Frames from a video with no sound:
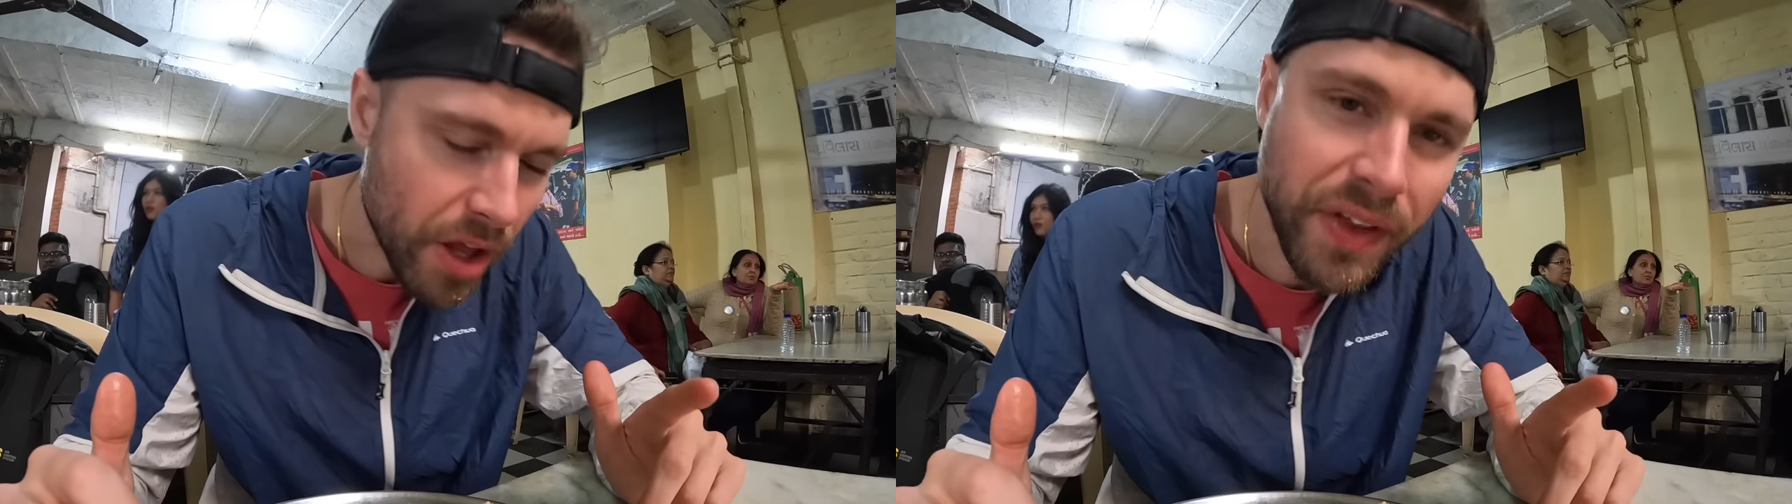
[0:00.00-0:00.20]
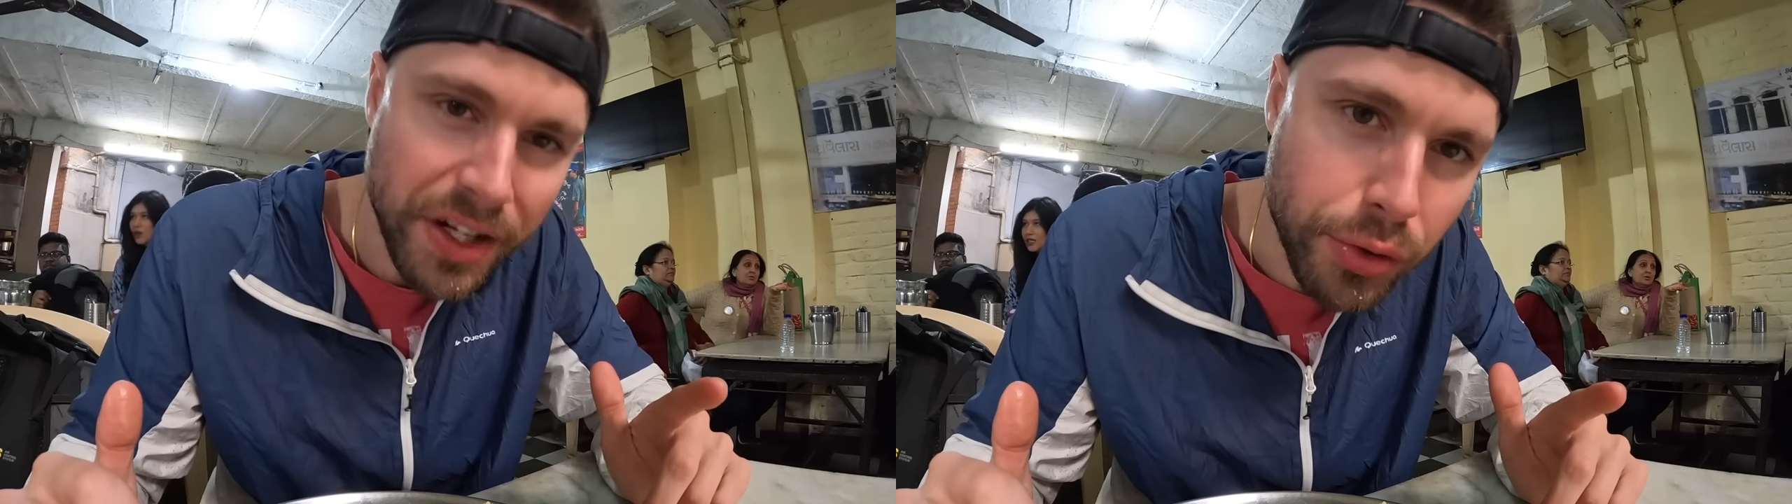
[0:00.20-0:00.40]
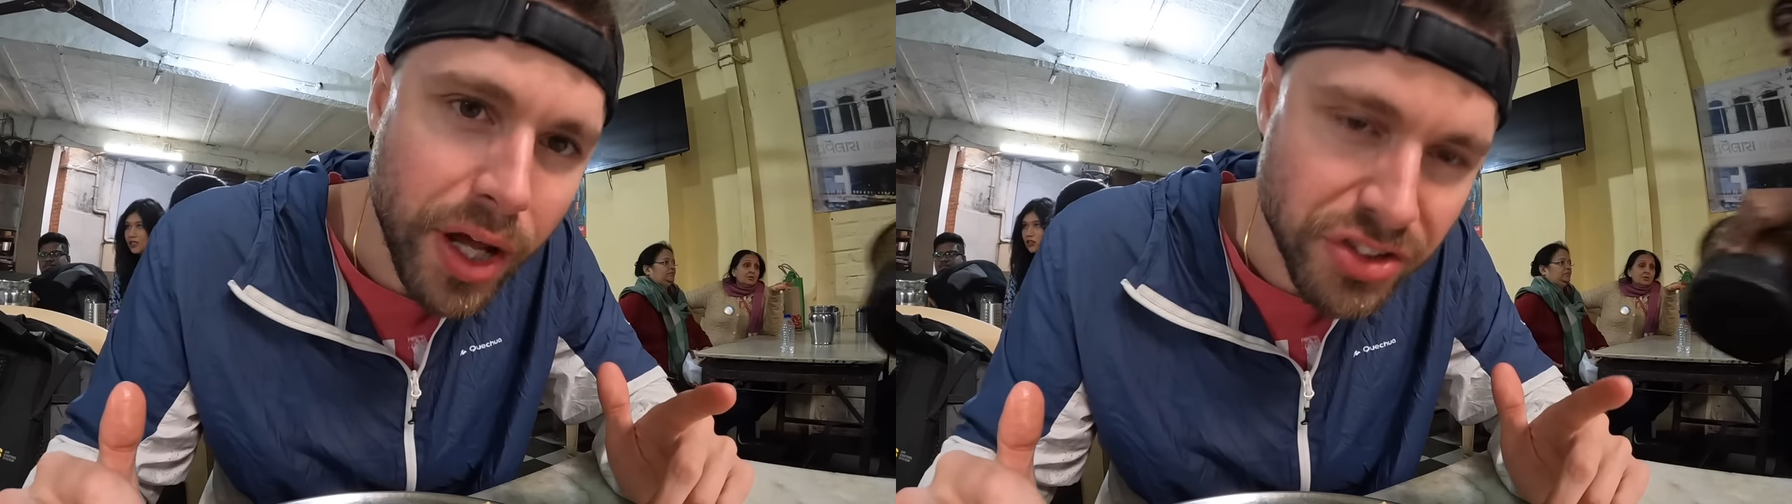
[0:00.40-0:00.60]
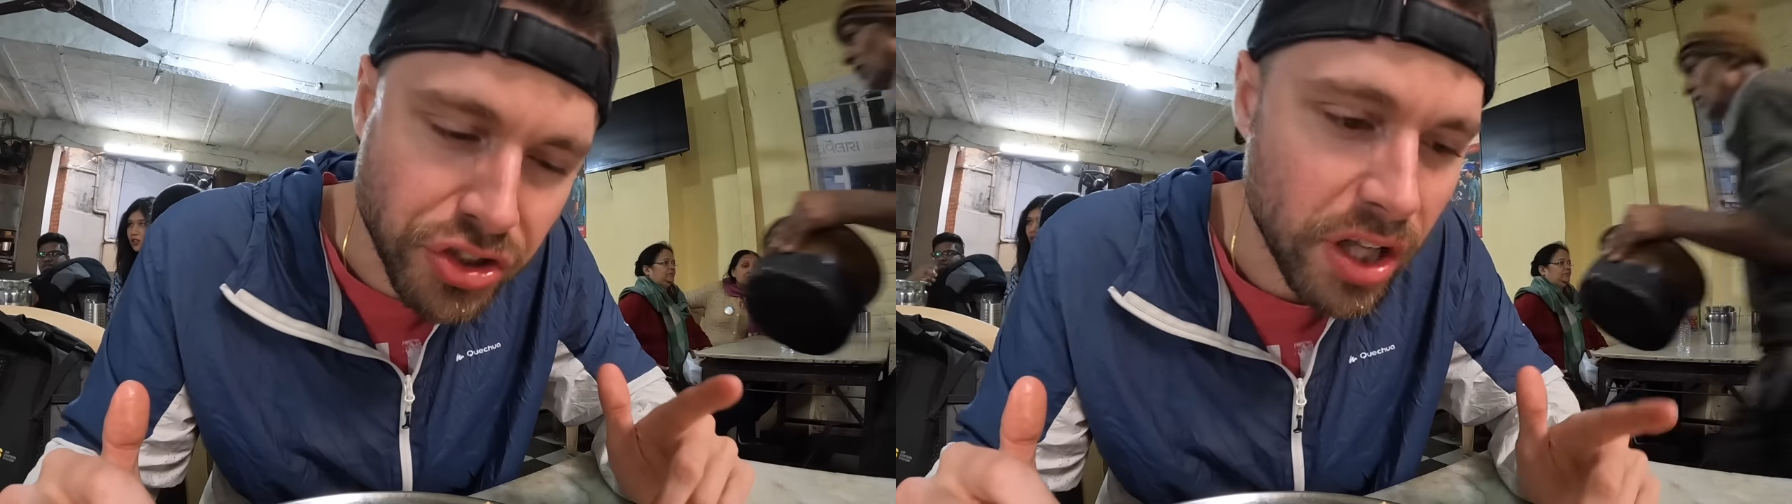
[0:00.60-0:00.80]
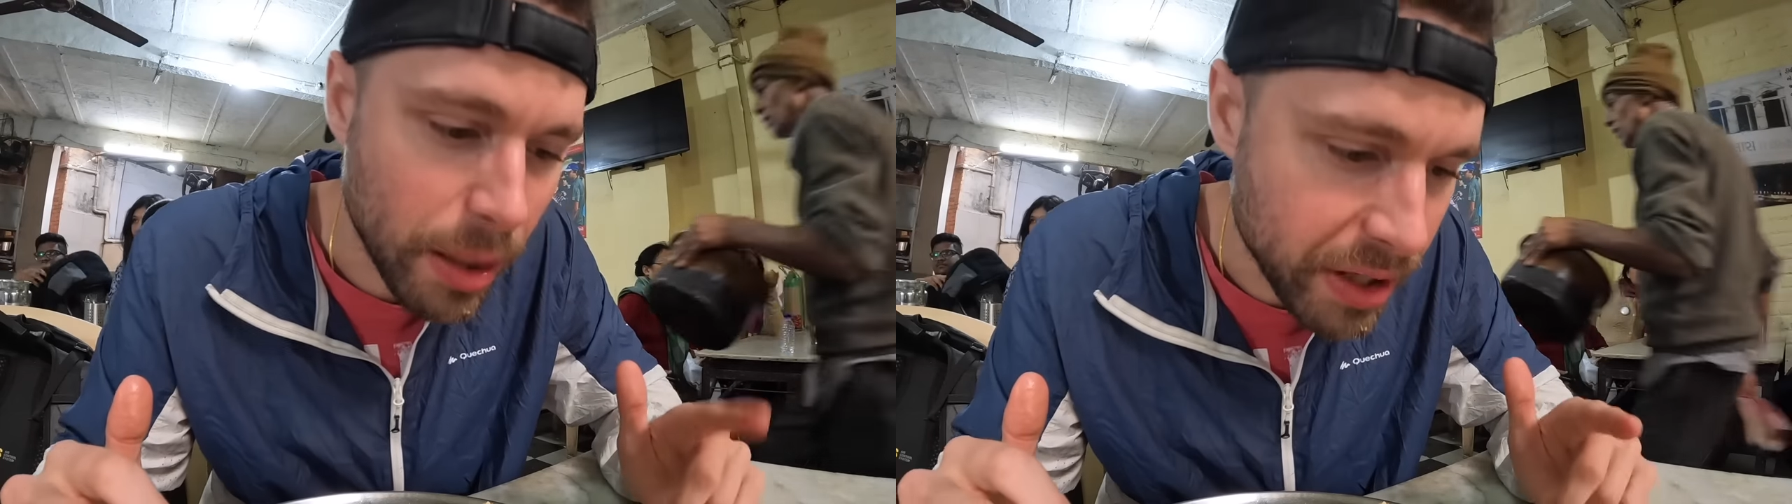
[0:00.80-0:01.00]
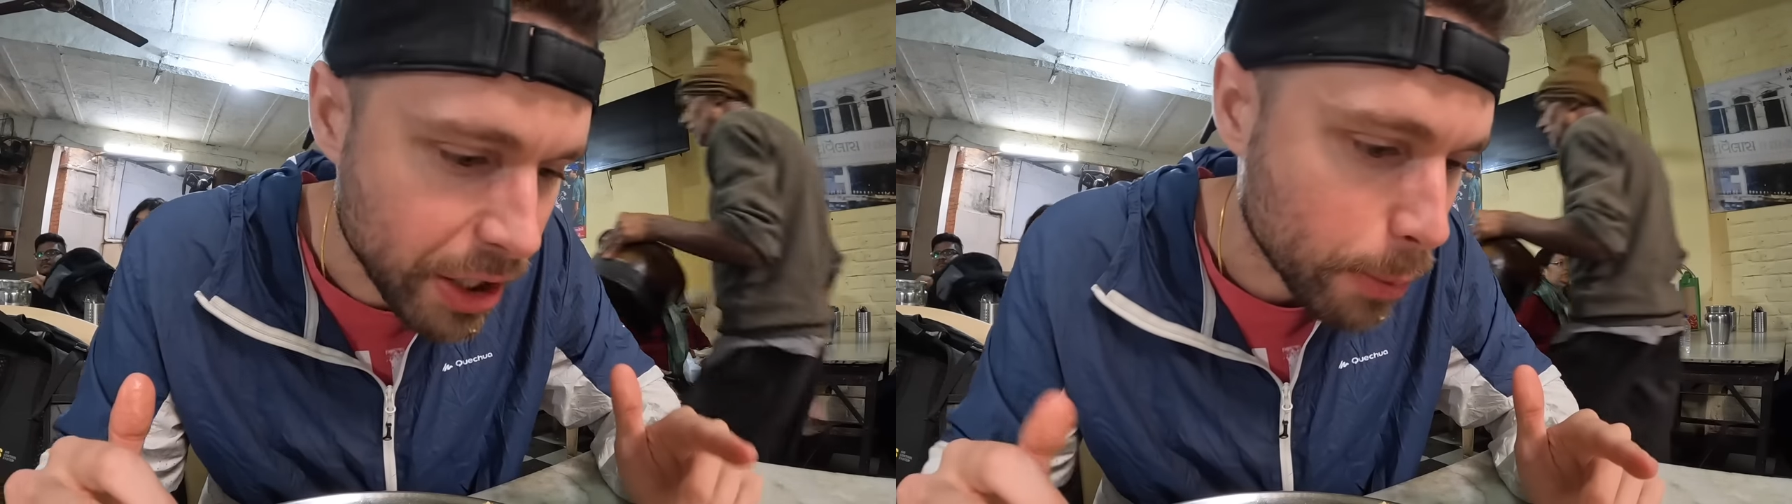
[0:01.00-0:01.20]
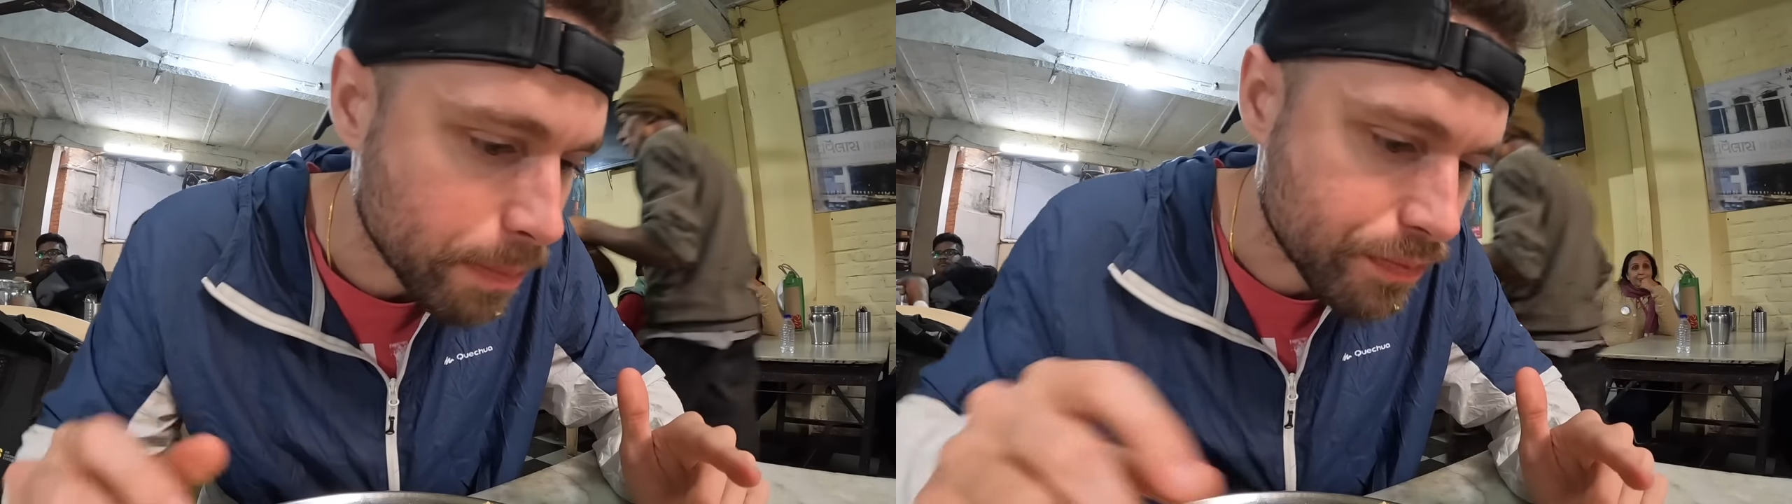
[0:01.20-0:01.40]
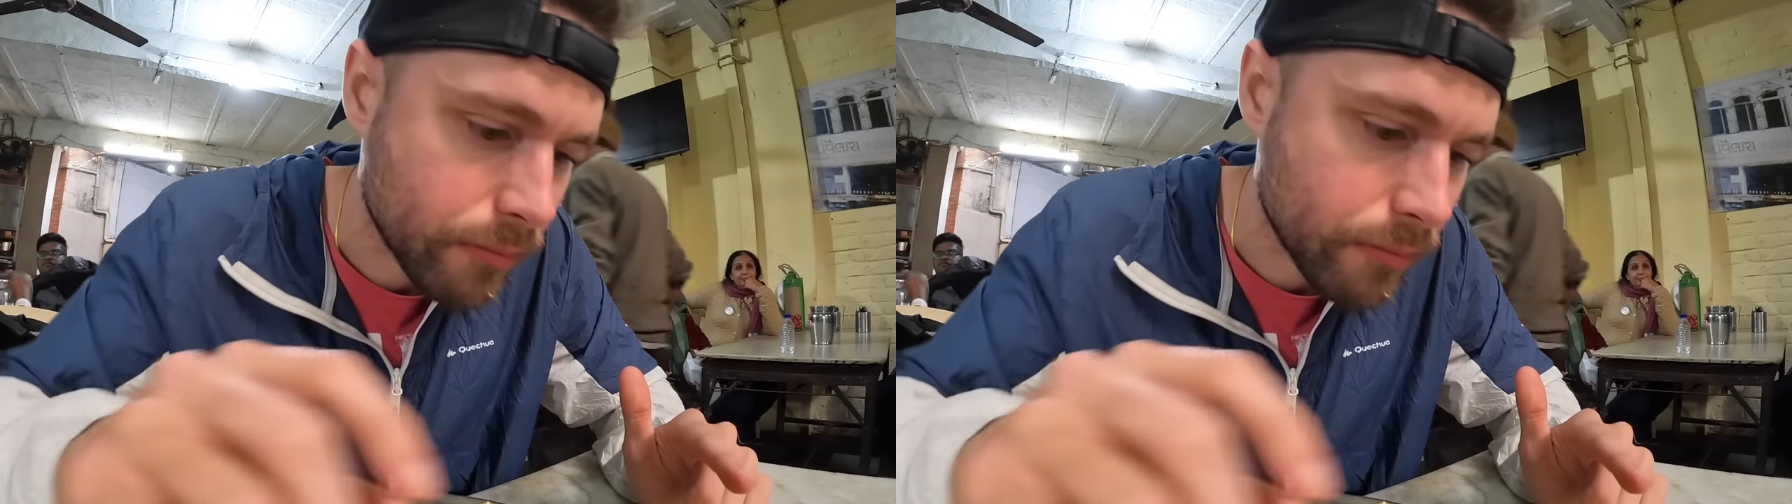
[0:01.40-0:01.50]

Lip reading: They do nice jalebi here.